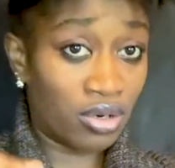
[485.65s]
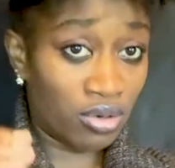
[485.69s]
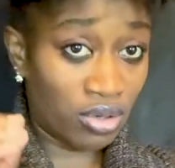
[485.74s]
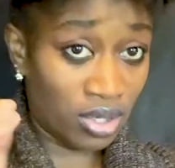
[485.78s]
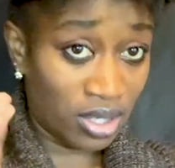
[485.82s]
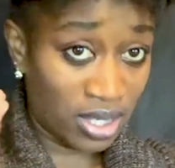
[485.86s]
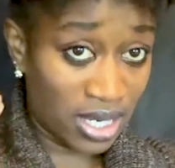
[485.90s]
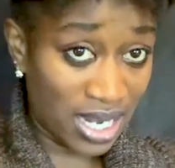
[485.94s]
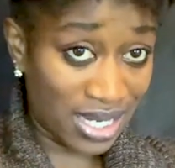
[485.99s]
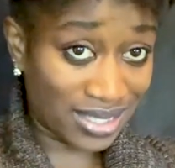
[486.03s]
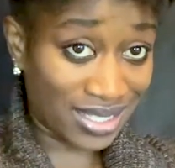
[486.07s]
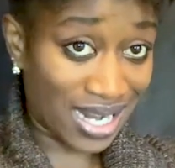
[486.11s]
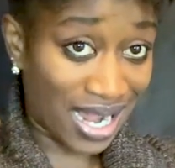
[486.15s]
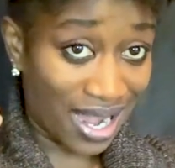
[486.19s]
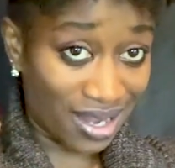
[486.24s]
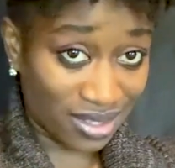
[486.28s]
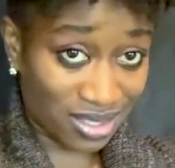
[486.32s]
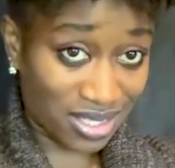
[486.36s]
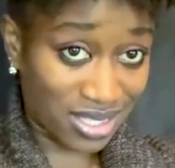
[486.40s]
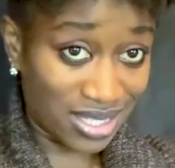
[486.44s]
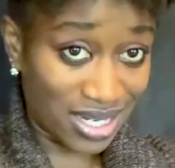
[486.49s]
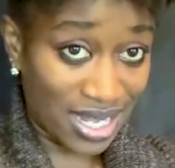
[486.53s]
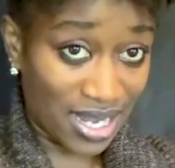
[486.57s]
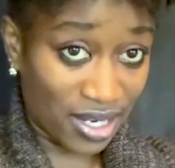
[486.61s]
let
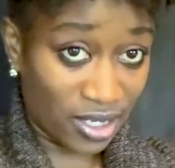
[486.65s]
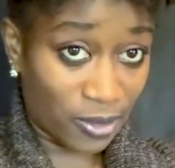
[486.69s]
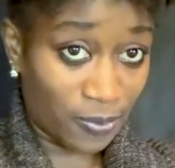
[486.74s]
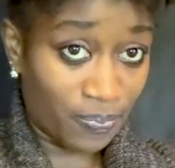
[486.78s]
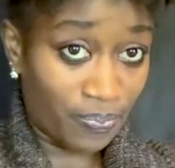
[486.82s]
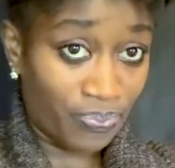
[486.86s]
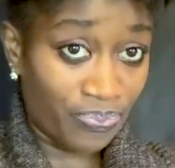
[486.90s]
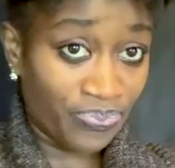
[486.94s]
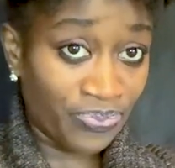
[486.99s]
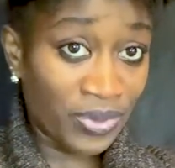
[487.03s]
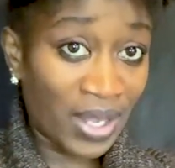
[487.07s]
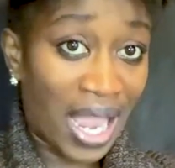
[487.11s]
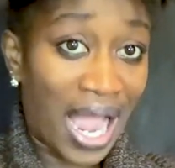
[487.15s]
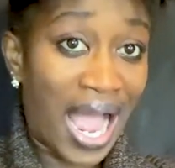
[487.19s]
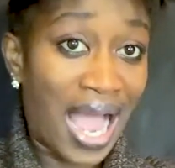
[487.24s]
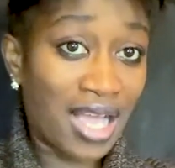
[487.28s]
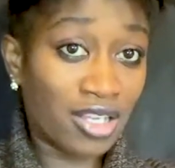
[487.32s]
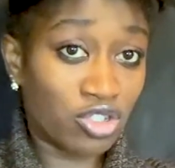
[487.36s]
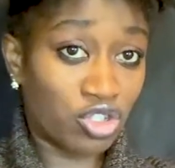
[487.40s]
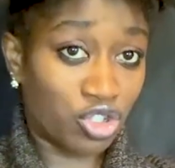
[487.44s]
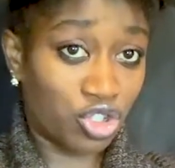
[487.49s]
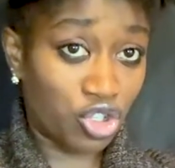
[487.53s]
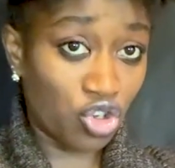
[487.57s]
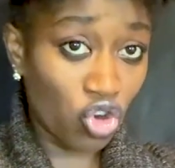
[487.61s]
us learn
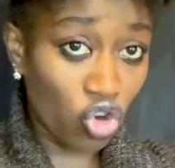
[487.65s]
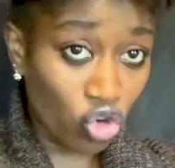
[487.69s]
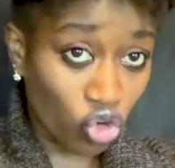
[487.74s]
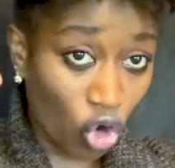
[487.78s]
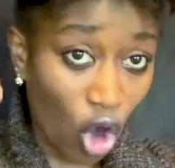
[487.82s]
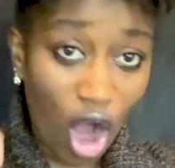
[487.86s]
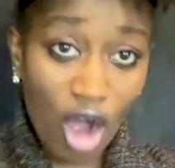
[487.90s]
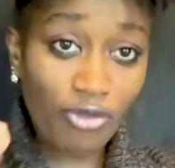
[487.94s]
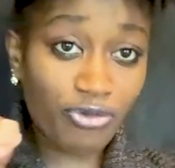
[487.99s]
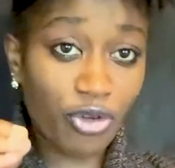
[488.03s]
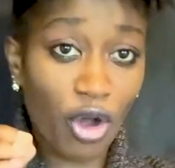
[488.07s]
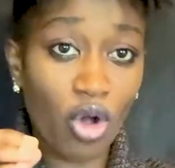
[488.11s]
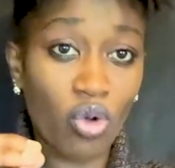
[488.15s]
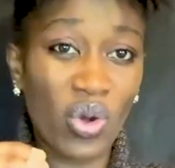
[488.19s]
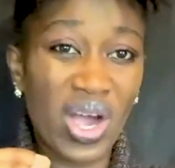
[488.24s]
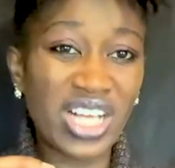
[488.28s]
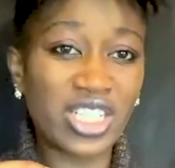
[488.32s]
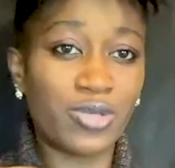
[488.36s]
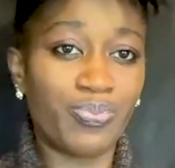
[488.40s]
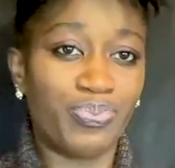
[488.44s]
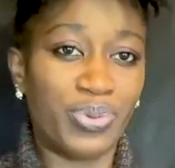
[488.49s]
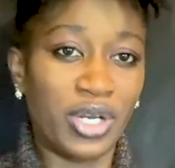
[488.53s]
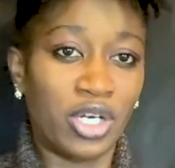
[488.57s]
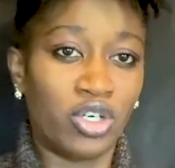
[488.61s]
as you go for
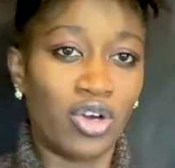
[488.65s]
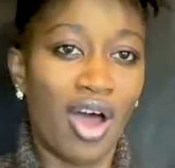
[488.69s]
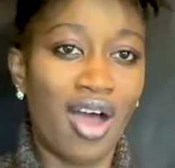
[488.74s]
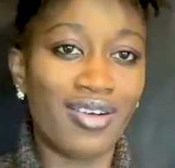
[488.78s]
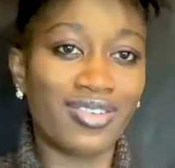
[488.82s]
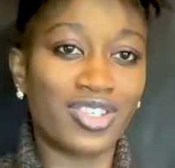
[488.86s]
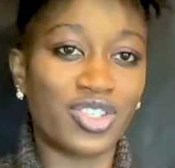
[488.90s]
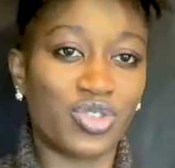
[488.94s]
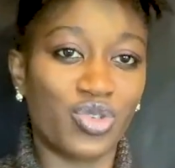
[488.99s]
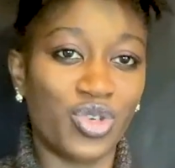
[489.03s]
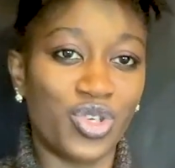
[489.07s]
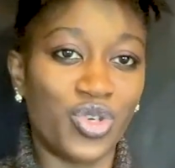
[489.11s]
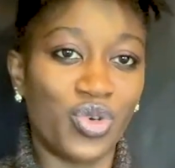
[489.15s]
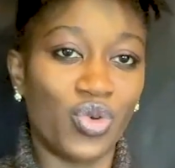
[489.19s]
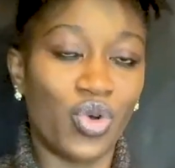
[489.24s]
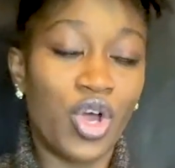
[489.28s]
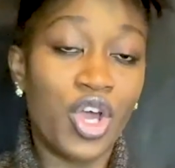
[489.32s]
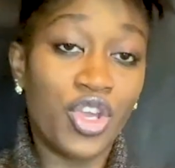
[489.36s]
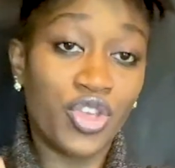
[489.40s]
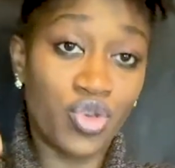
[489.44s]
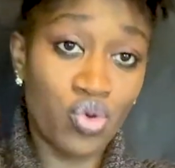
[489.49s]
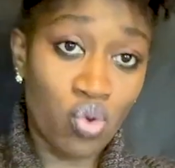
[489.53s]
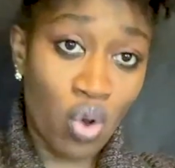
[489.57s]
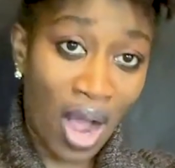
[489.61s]
what belongs to you,
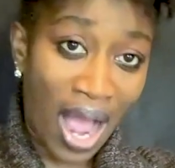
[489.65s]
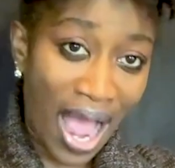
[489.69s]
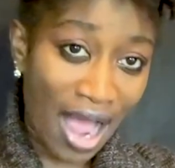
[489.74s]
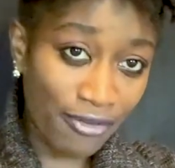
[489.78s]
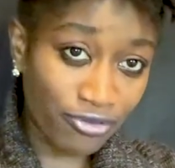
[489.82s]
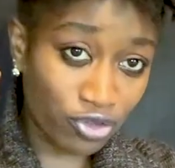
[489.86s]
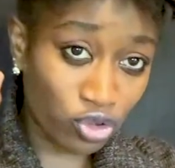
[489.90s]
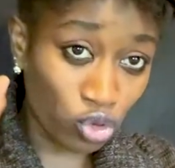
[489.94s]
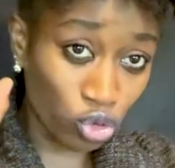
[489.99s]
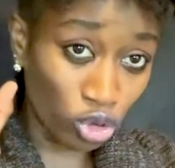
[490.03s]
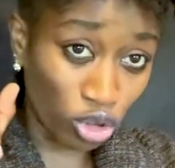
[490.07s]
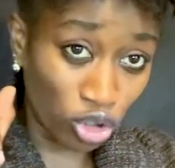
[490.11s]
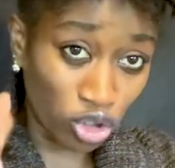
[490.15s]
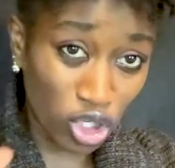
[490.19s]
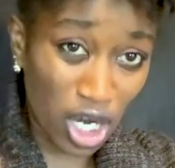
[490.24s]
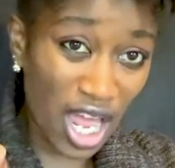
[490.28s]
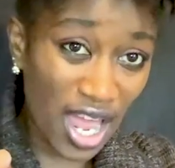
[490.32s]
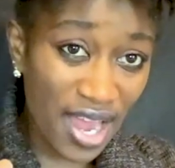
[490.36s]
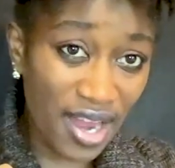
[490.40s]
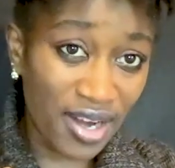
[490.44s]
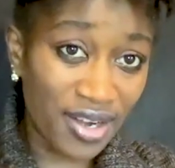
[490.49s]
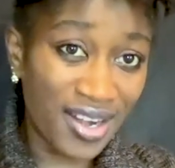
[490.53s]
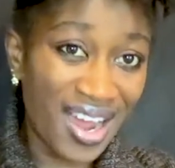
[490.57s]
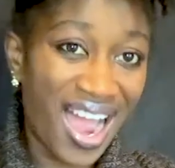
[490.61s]
you have to
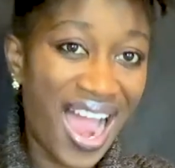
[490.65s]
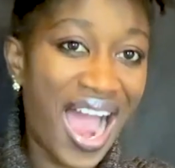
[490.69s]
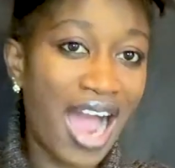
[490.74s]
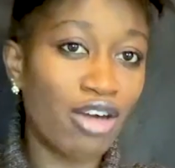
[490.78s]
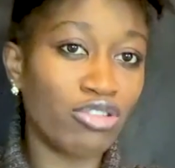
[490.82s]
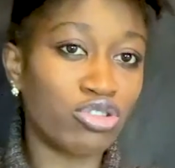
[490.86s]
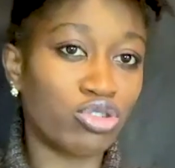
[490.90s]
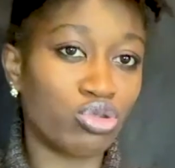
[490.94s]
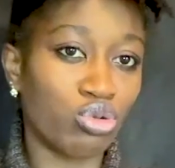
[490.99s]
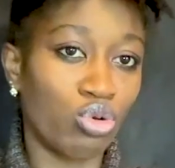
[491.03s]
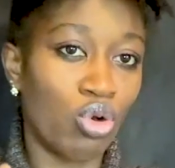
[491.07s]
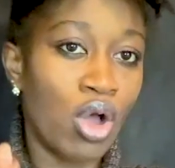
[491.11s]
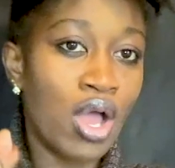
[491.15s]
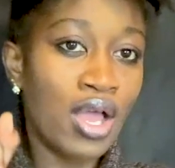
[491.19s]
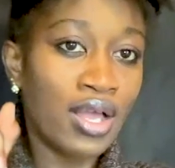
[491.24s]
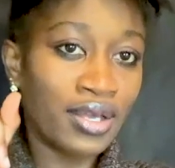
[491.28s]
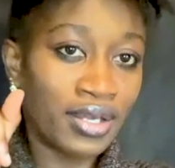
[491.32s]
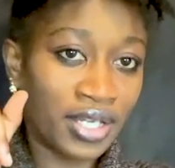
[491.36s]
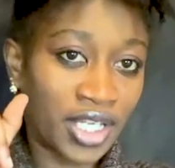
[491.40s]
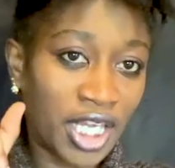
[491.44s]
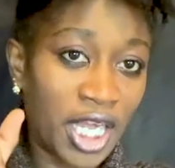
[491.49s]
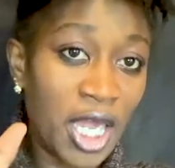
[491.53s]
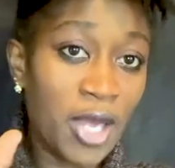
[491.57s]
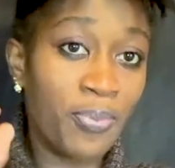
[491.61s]
learn how to
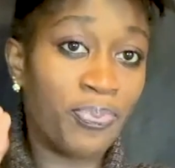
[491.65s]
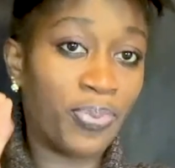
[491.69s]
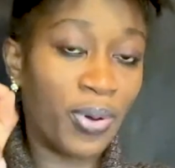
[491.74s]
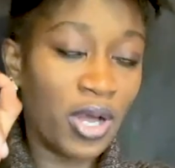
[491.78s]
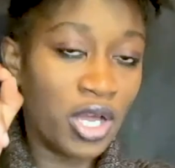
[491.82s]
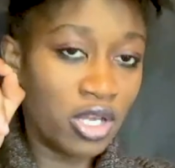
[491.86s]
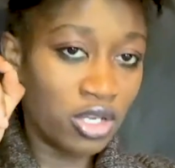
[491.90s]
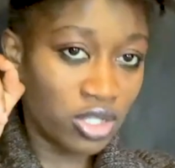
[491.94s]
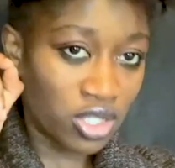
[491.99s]
keep,